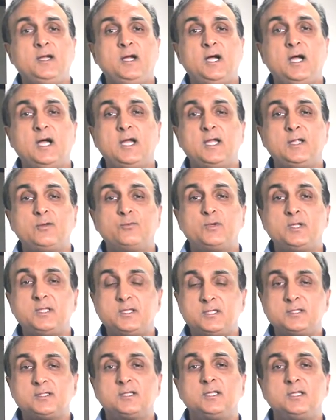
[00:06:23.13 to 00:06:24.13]
I
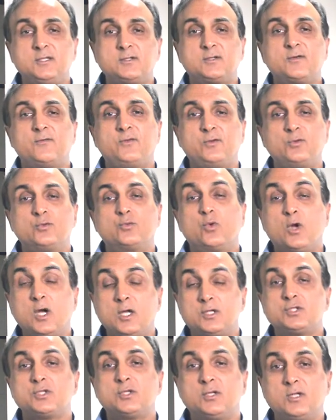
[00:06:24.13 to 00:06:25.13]
recently interviewed
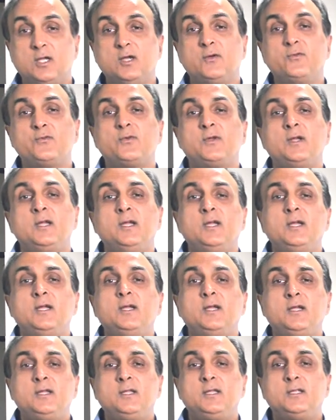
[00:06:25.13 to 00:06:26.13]
Roger Love
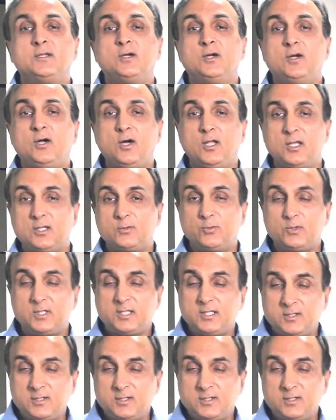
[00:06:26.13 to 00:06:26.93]
in Hollywood.